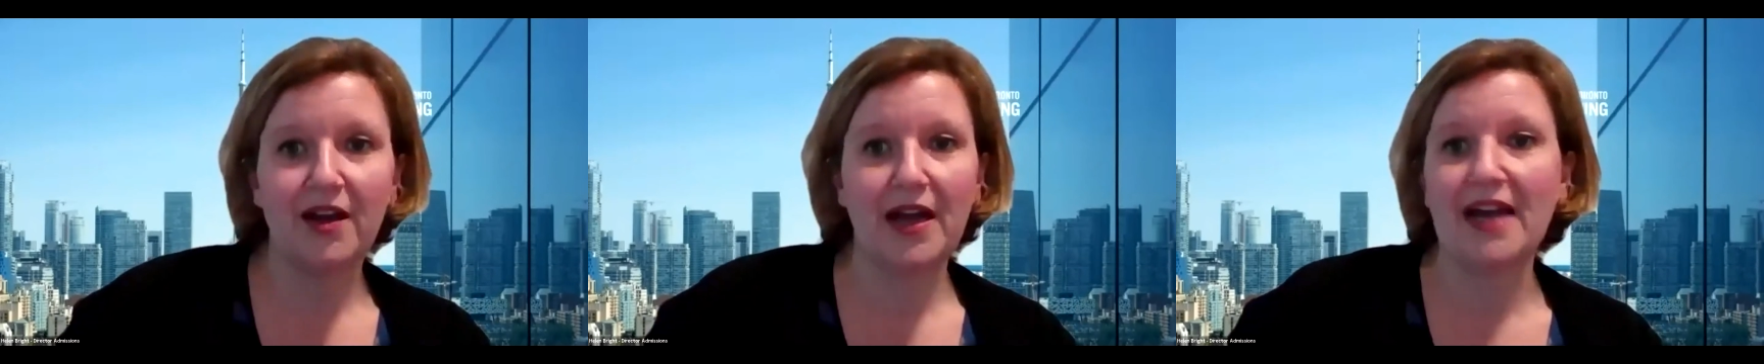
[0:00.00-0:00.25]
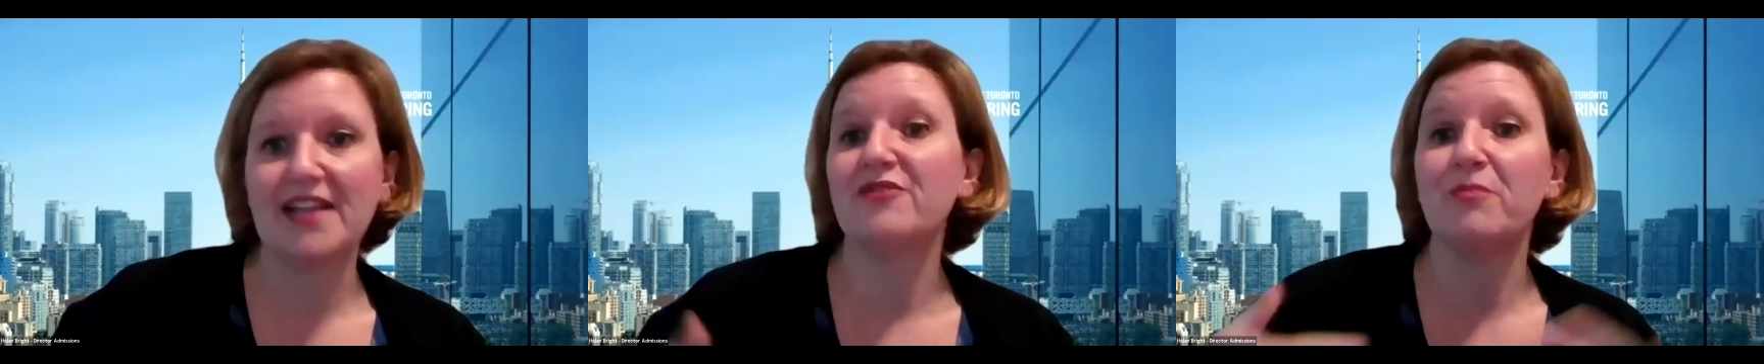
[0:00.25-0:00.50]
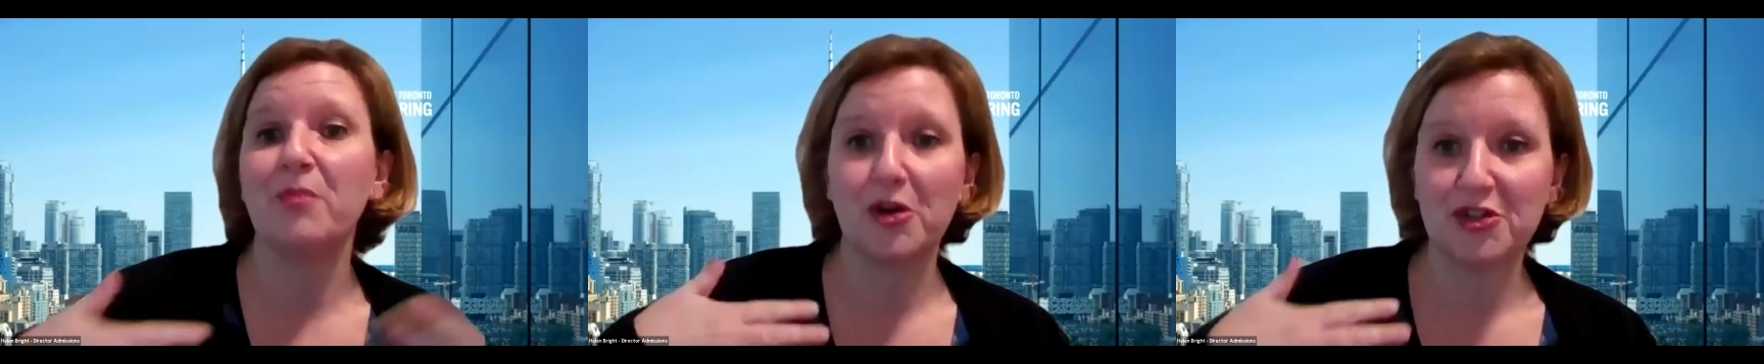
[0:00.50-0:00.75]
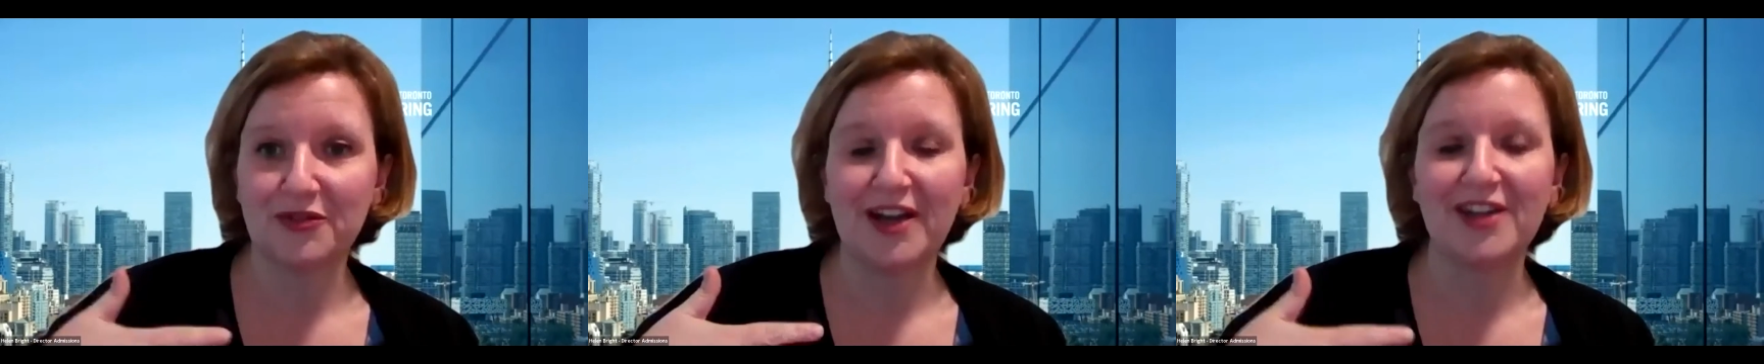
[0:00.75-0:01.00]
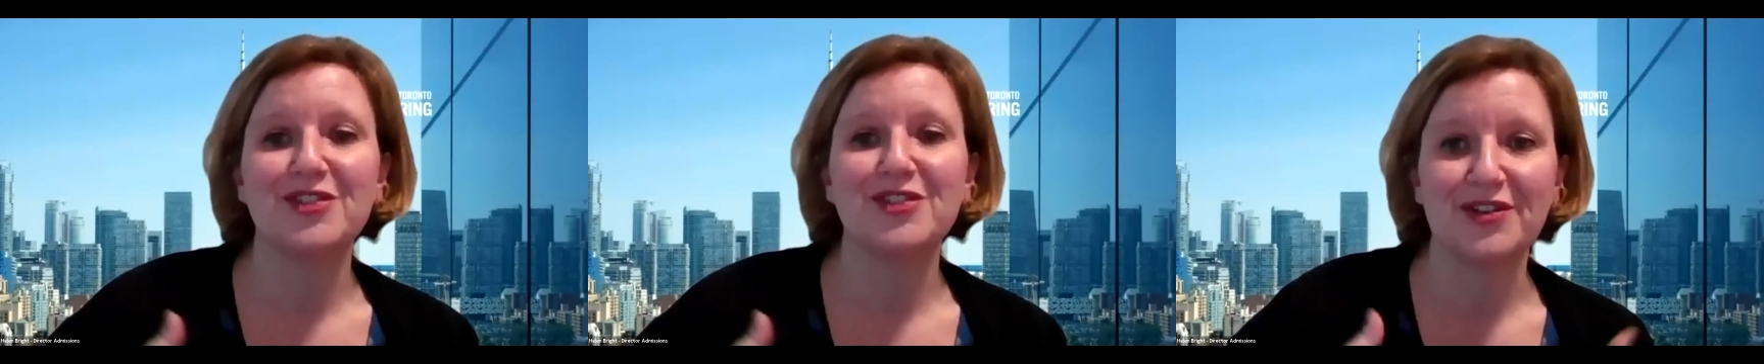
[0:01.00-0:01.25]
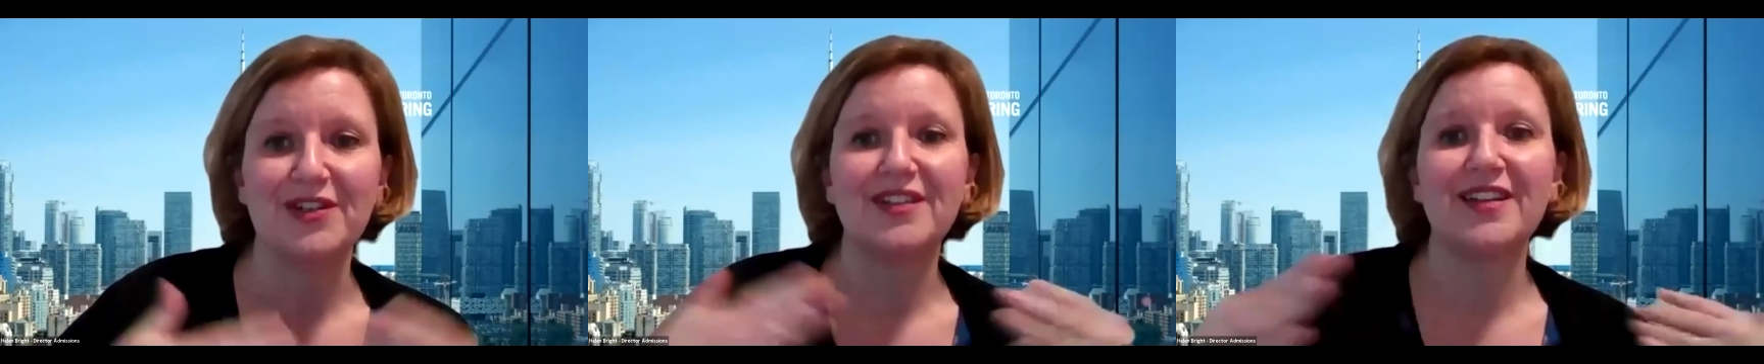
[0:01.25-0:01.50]
as of March of last
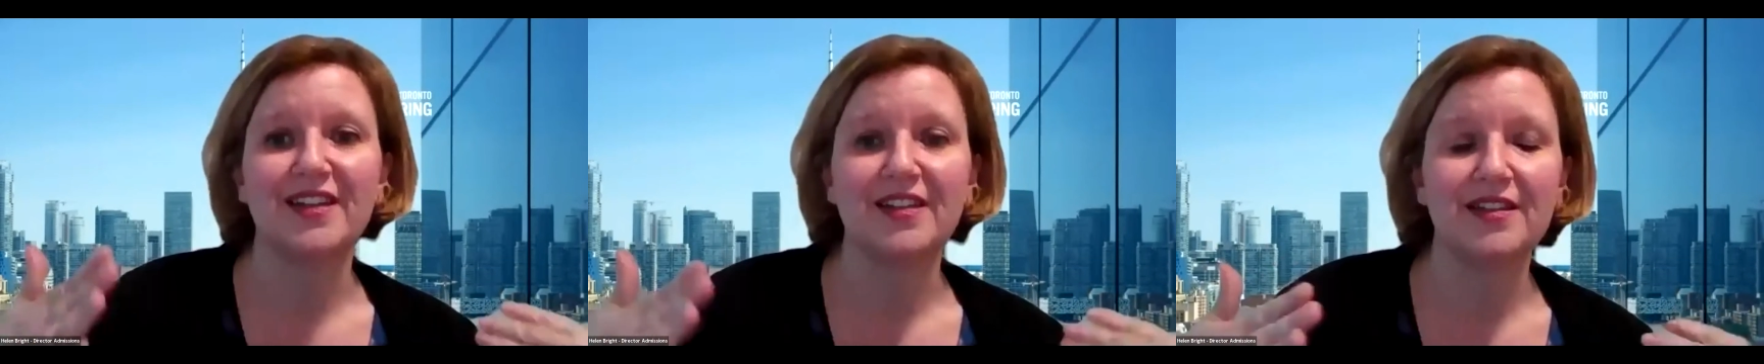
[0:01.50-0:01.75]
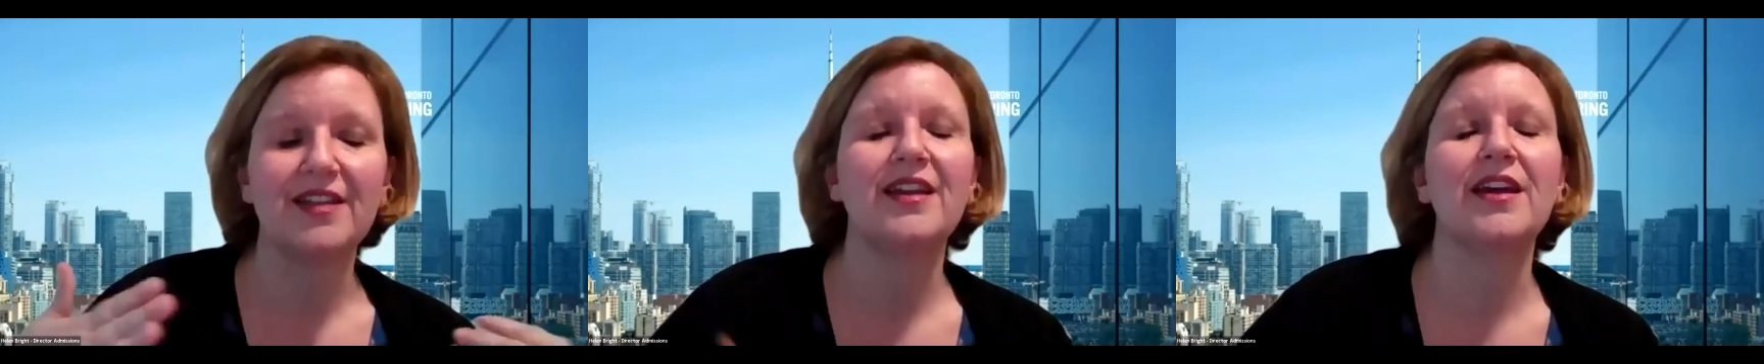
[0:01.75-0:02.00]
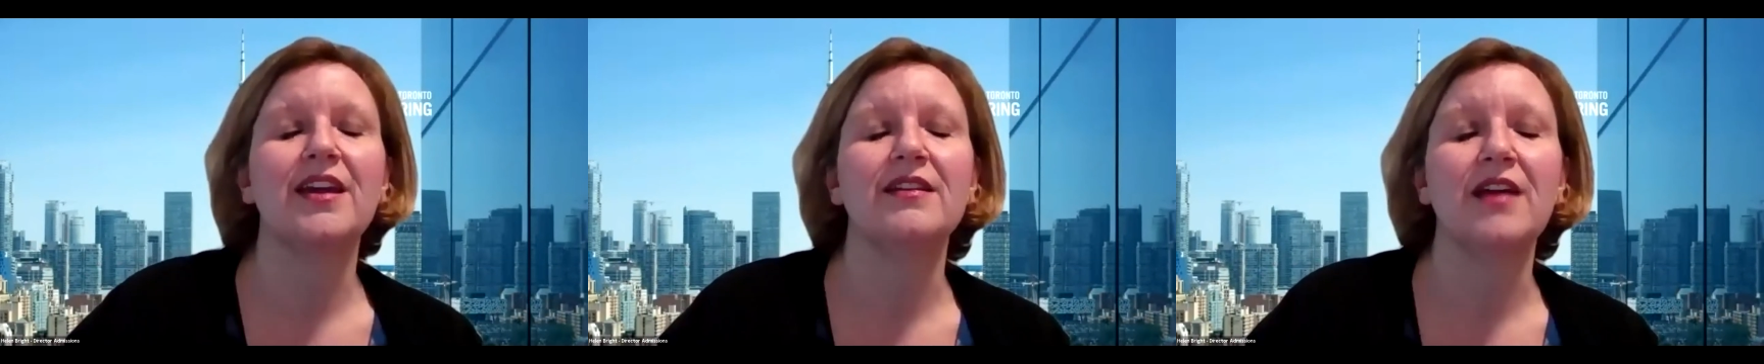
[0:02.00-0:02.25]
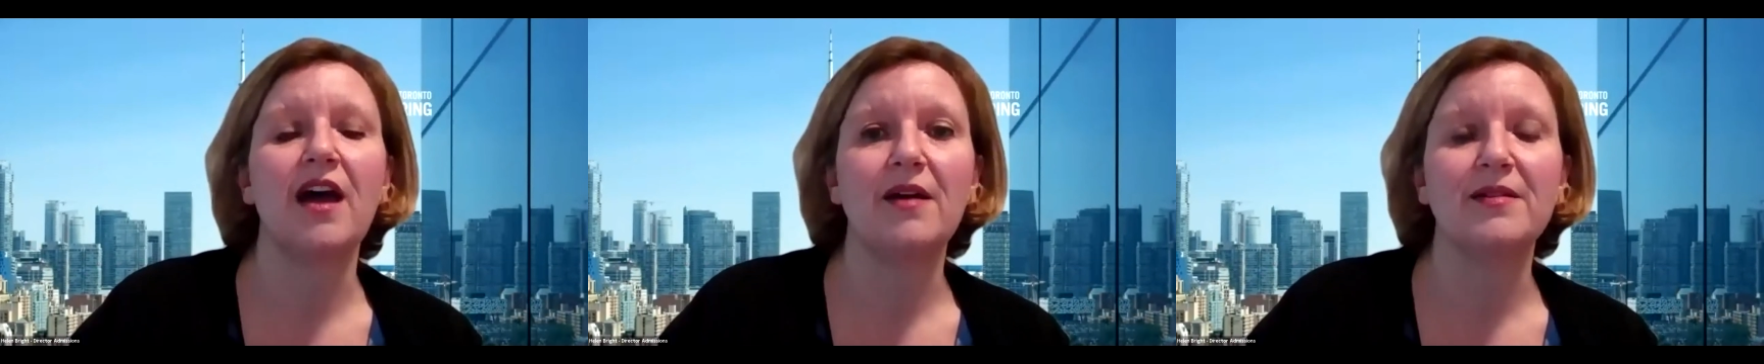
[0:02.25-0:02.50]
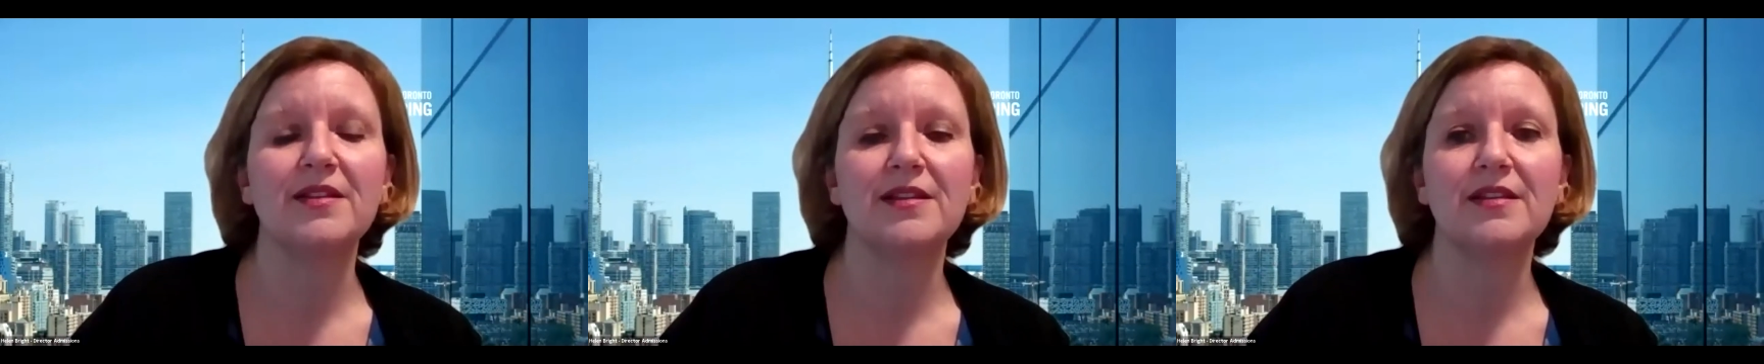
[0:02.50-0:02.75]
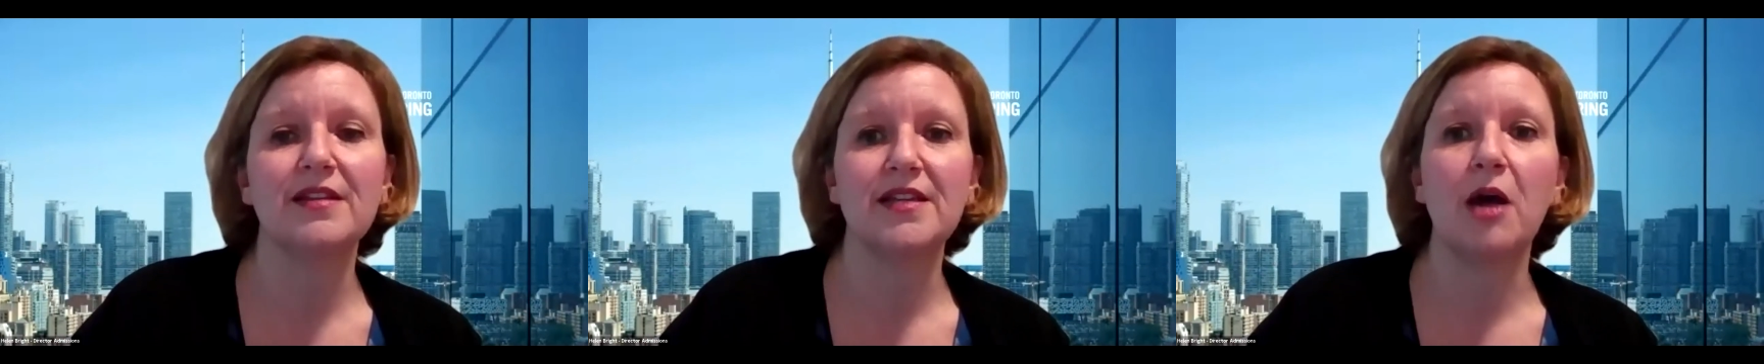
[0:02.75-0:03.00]
year,
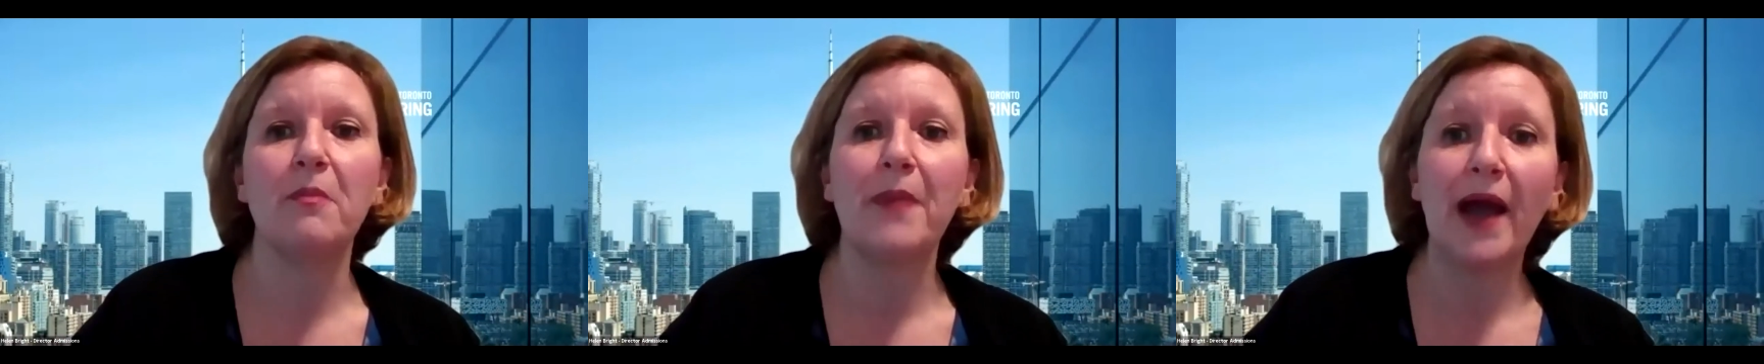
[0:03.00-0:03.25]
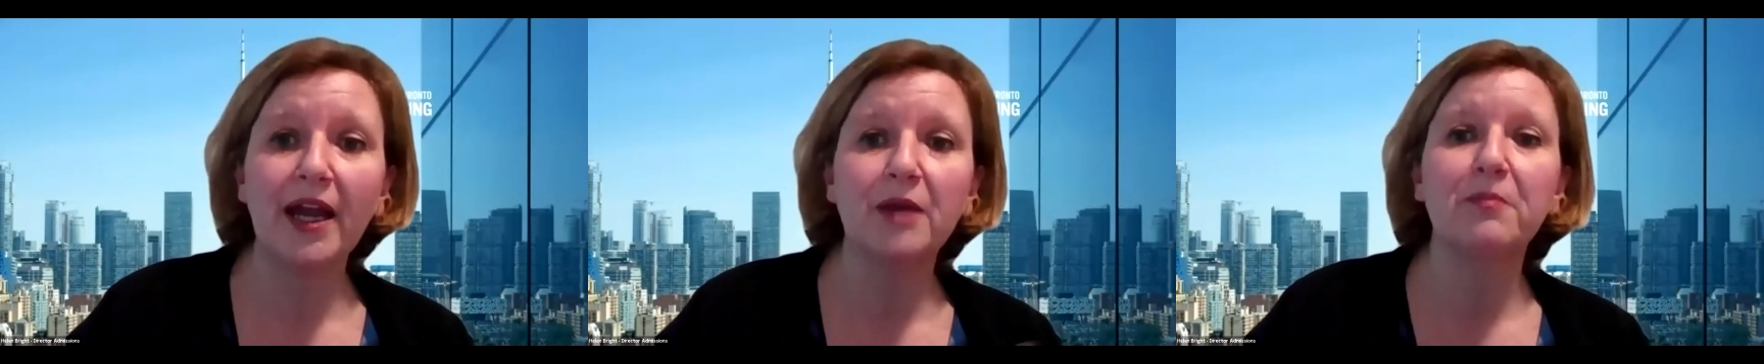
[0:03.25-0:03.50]
it dialed back.